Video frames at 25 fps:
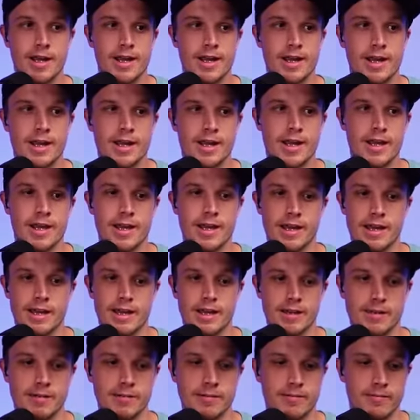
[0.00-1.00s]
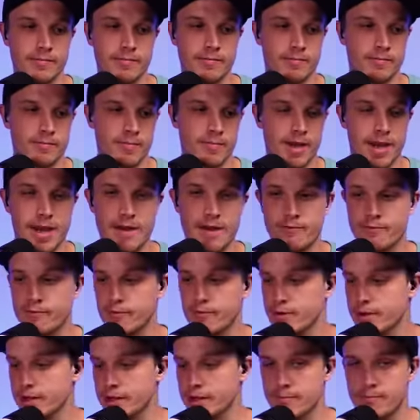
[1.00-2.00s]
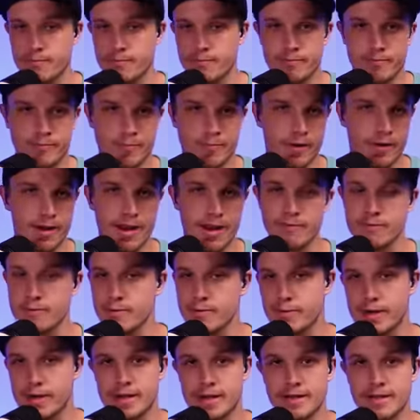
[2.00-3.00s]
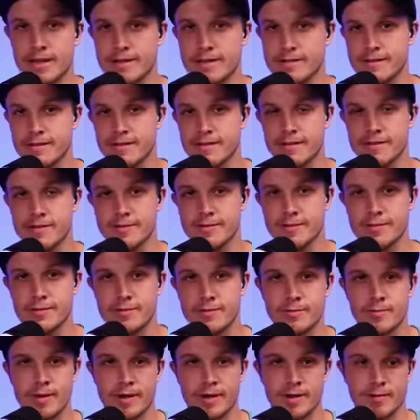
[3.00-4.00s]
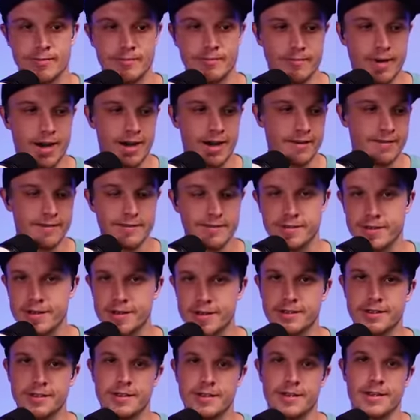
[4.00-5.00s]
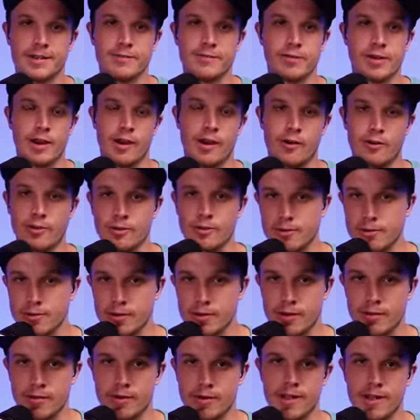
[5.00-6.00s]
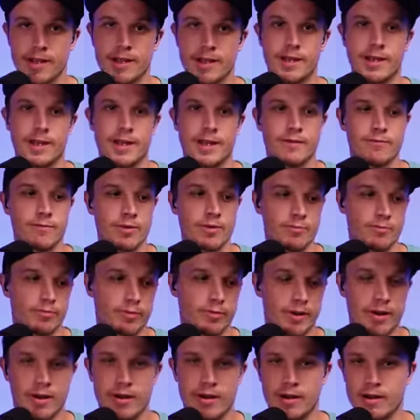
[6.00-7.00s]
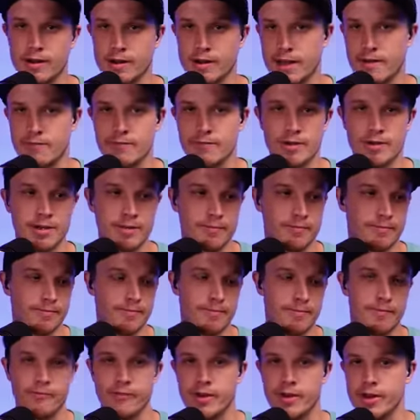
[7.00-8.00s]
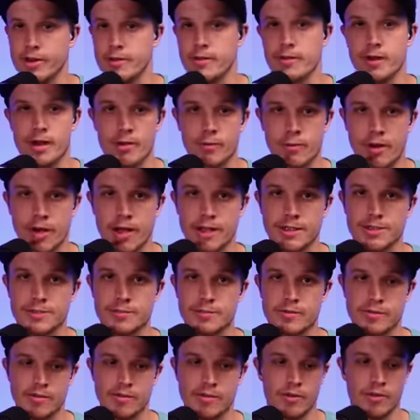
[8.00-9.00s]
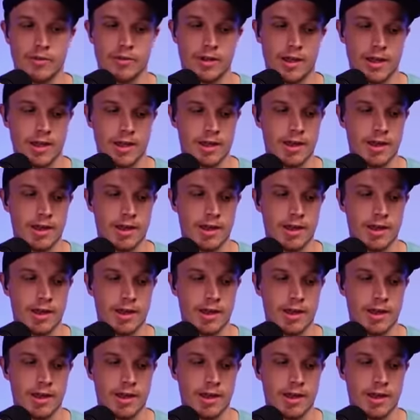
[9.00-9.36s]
and every every podcast I listened to about monetization, every article I read, every blog, every video I watched was all like,